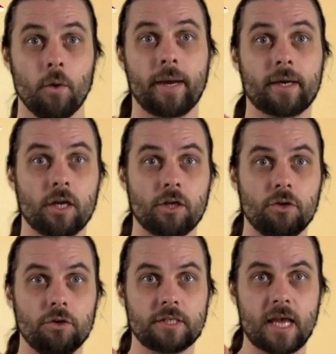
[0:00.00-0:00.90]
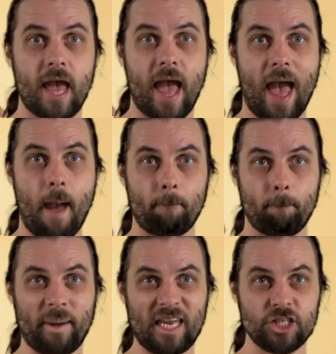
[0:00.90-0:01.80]
We're gonna use our
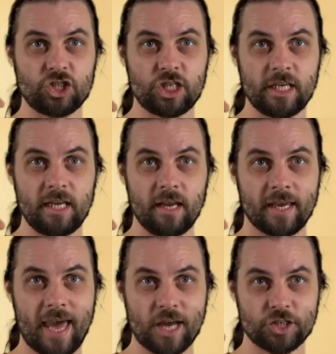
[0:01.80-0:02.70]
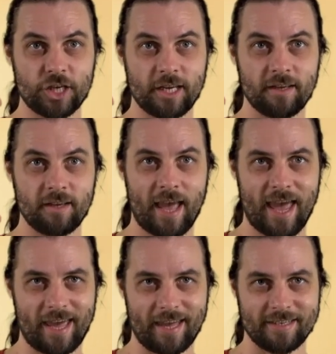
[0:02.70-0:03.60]
pinchy catching
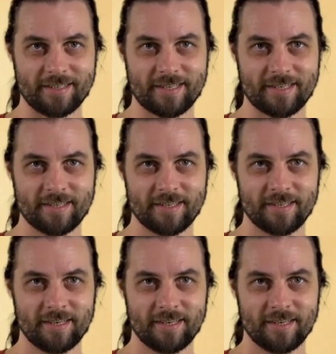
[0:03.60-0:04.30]
hands.